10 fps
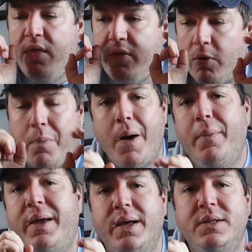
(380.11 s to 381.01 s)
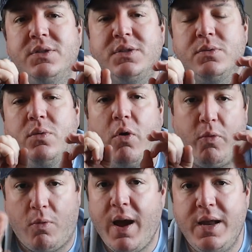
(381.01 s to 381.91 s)
the Republicans or
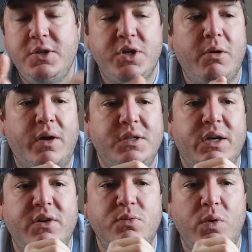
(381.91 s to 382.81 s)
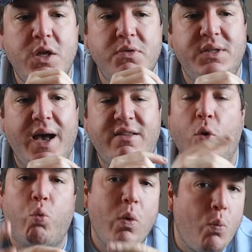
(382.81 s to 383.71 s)
the right in general, conservatives, will use that
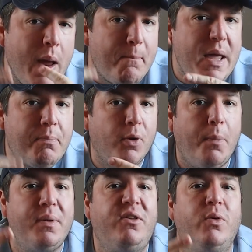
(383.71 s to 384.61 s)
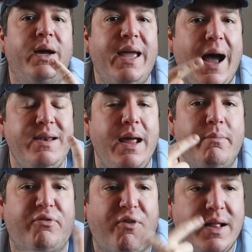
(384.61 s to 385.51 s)
to whip people up into a
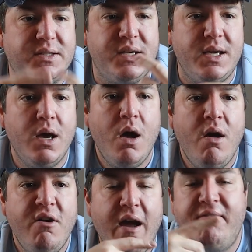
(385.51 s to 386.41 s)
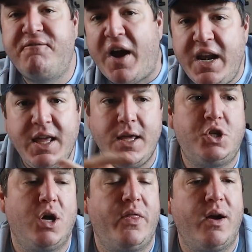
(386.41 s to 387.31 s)
goddamn frenzy and fighting
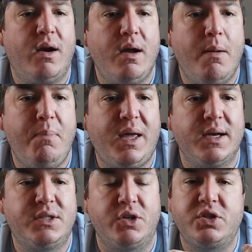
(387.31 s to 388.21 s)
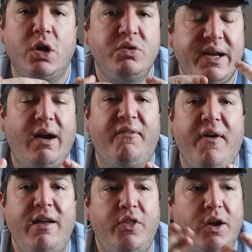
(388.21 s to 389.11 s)
each other because they're so
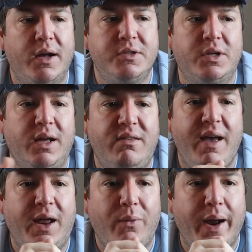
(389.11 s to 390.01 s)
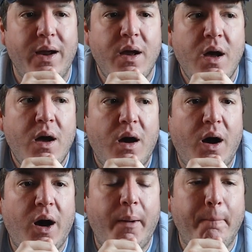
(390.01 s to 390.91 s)
terrified that their guns are going to get taken away.
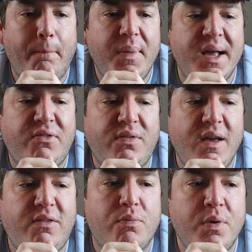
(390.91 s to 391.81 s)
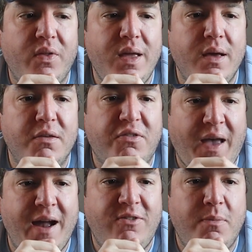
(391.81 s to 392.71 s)
Um, it's it's really
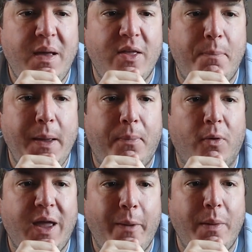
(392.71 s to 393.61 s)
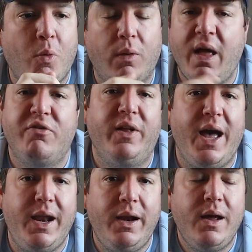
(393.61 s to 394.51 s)
sad to me that people can't be more
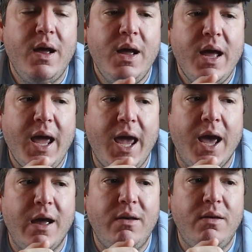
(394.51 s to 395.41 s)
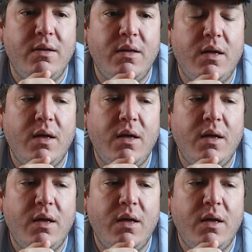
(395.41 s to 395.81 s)
level-headed and